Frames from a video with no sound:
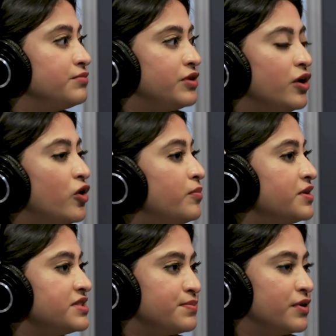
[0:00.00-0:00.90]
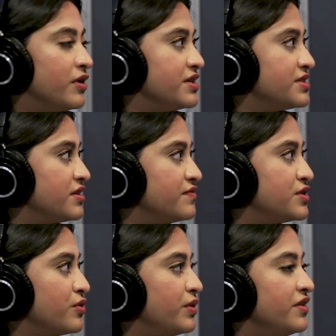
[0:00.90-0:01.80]
Glaucoma is progressive,
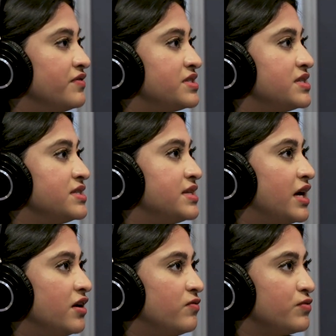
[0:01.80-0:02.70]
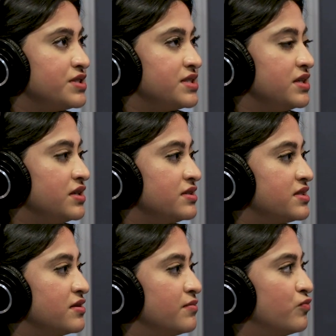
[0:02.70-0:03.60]
so even today, if we're seeing
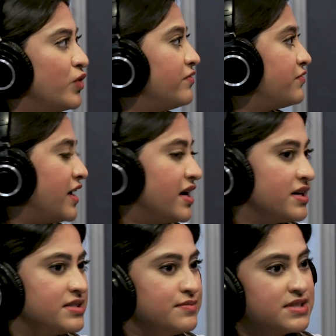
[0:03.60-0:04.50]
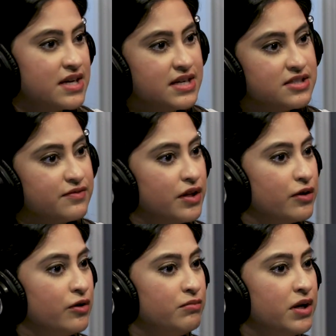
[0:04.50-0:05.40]
some red flags, some signs of
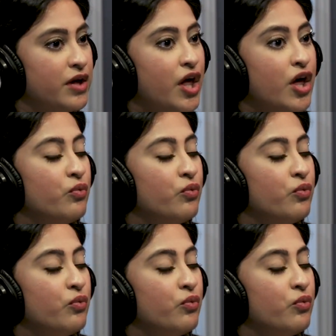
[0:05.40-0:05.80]
glaucoma,